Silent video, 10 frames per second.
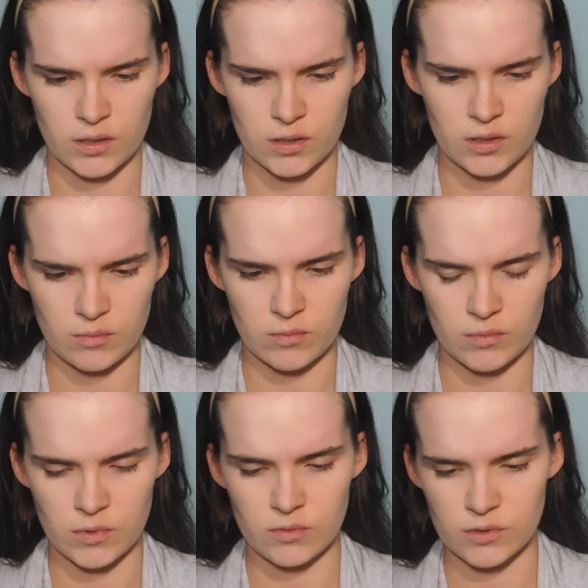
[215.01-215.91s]
and
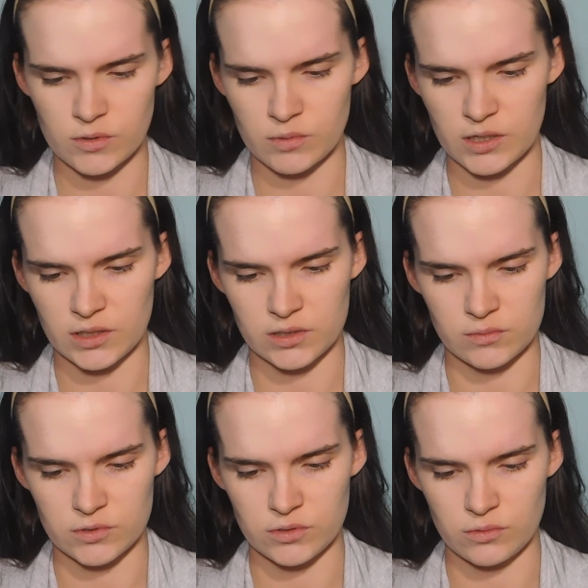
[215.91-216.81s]
I'm going to apply
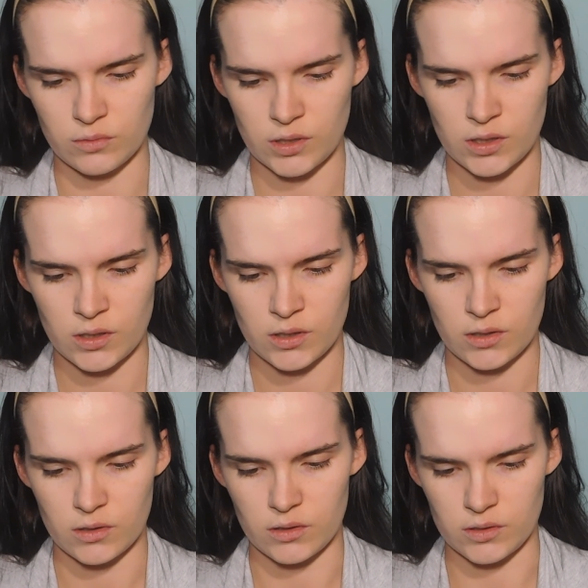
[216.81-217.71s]
some
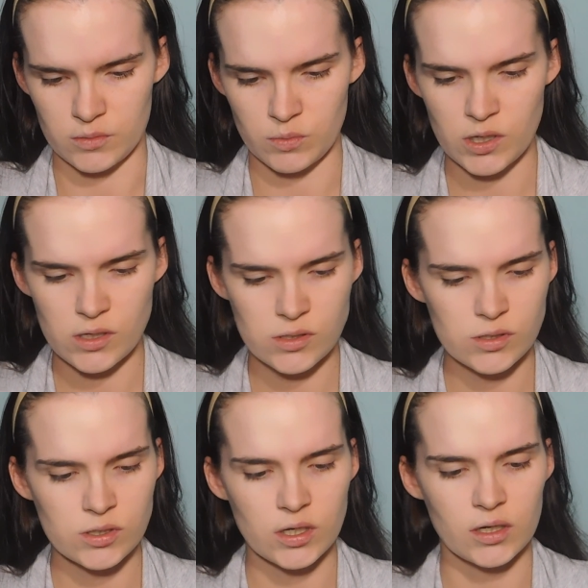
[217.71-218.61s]
to
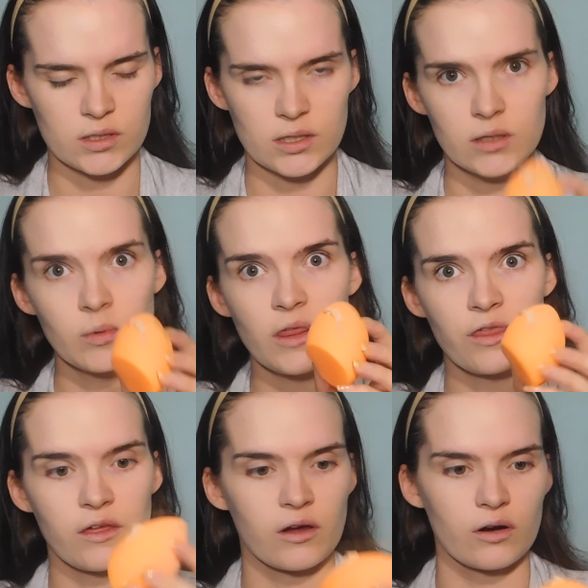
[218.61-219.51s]
sponge, and it's a little bit
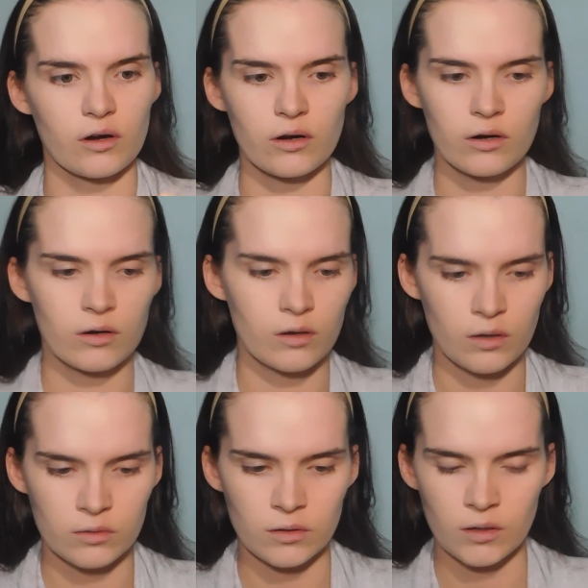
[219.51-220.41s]
thicker.
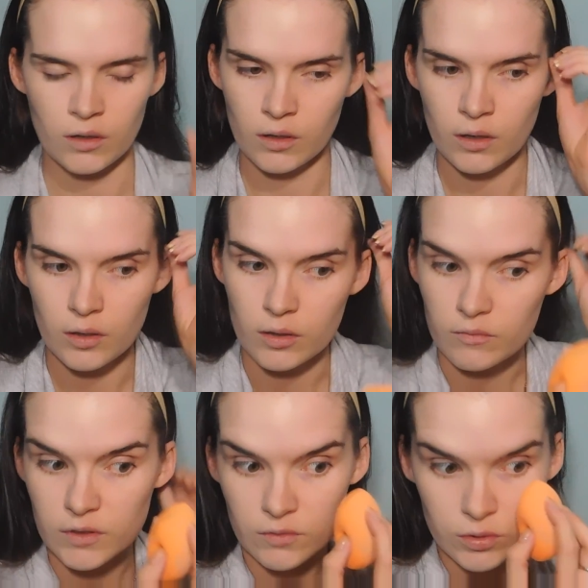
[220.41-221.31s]
I've
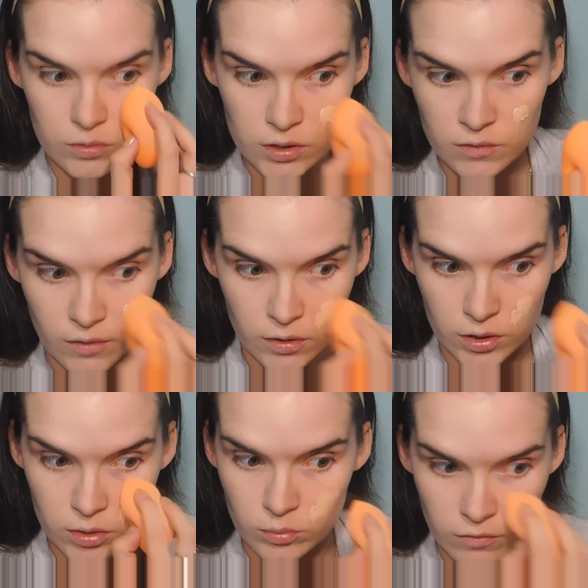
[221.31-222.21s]
never used this
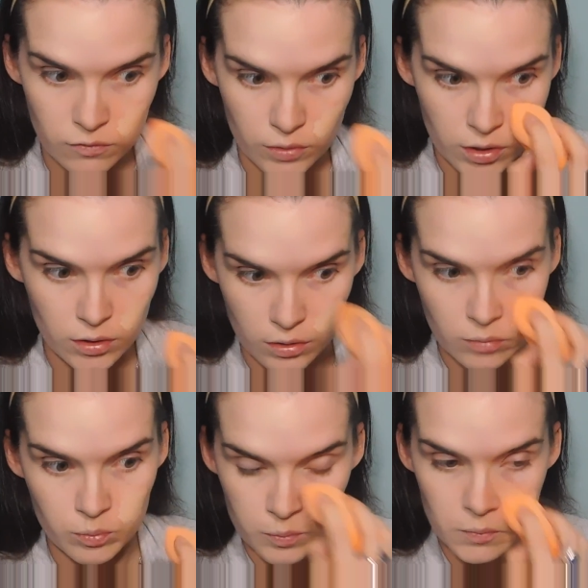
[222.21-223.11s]
foundation before either.
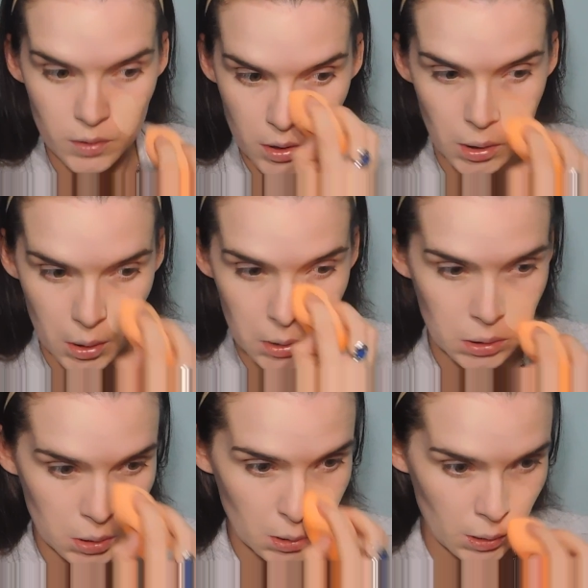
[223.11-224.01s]
And
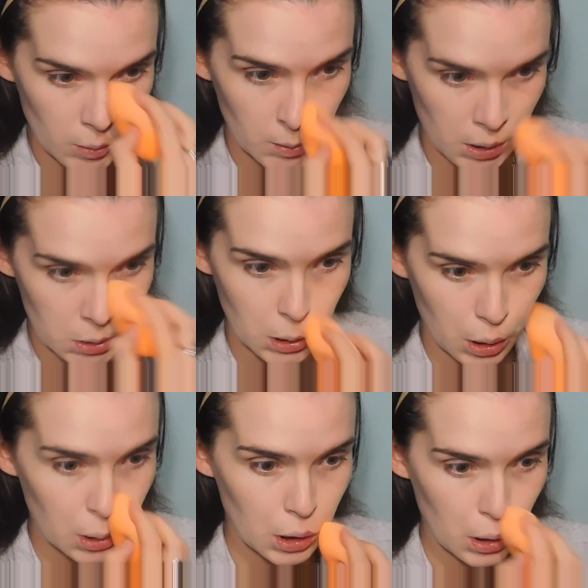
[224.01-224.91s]
it's a little bit
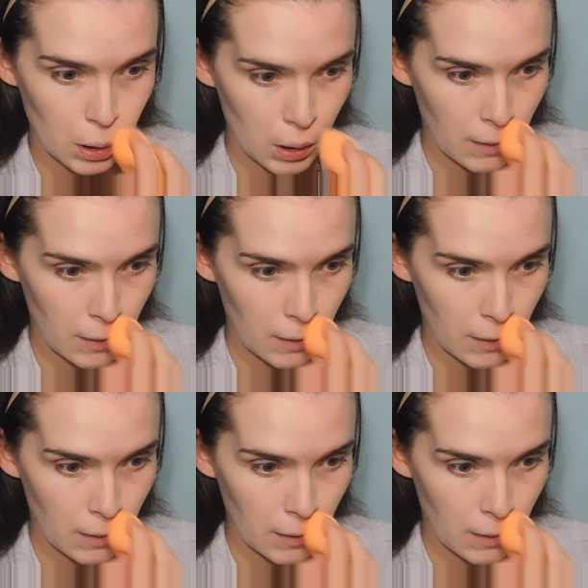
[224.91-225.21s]
darker,